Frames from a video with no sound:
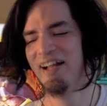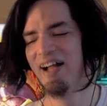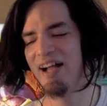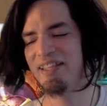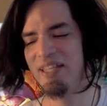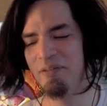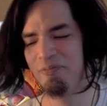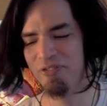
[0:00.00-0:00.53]

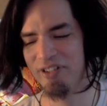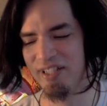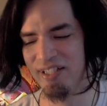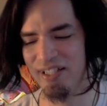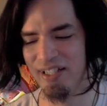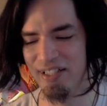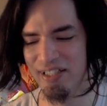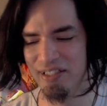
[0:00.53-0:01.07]
I keep
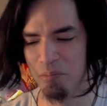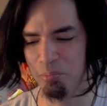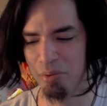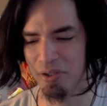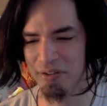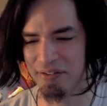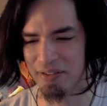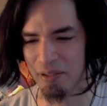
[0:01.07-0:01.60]
forgetting I need to
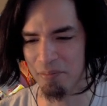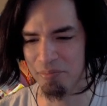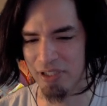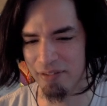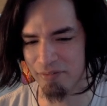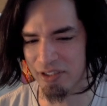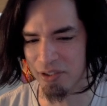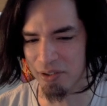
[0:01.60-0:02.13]
boost up
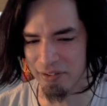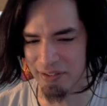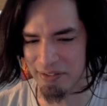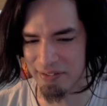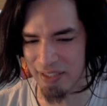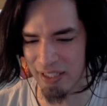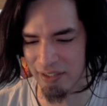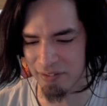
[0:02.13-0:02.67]
Nip Nicole in this
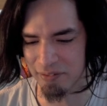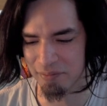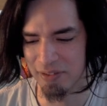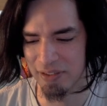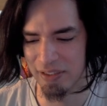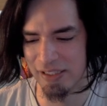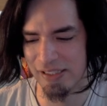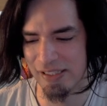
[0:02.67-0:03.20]
deck.
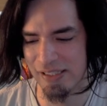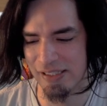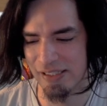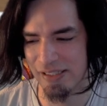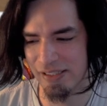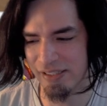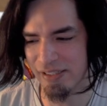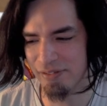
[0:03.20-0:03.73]

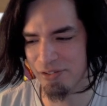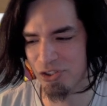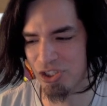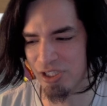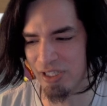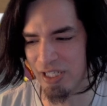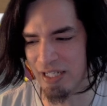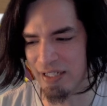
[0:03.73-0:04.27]
You know,
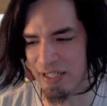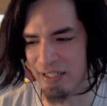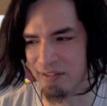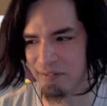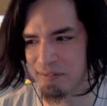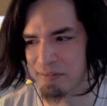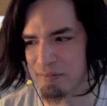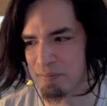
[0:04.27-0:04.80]

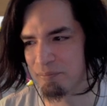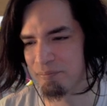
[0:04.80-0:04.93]
shenanes.